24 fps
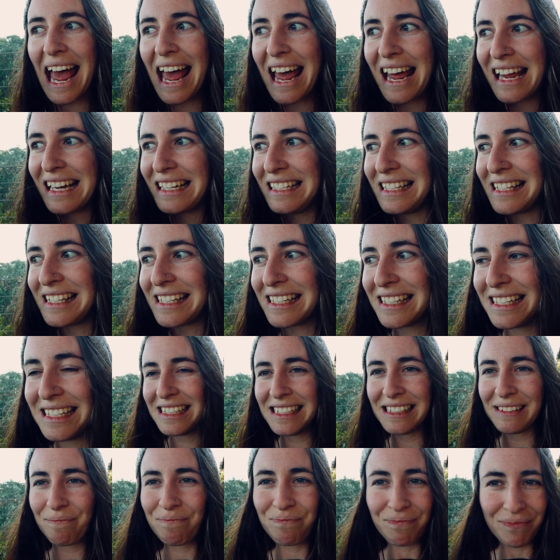and
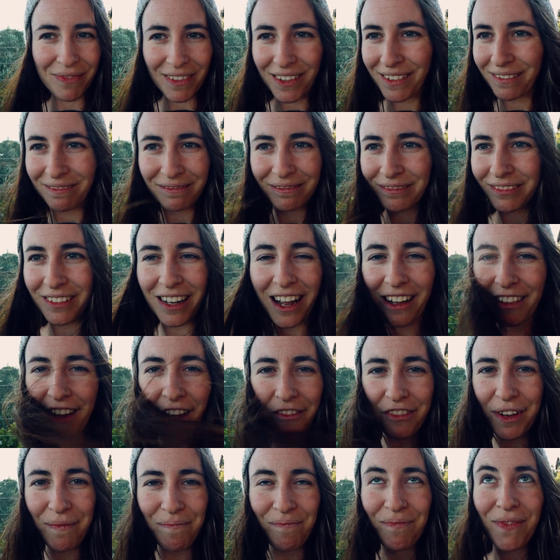I
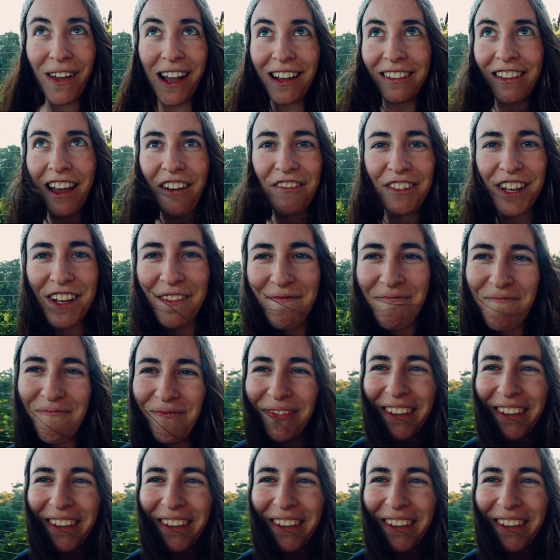love it. I love it.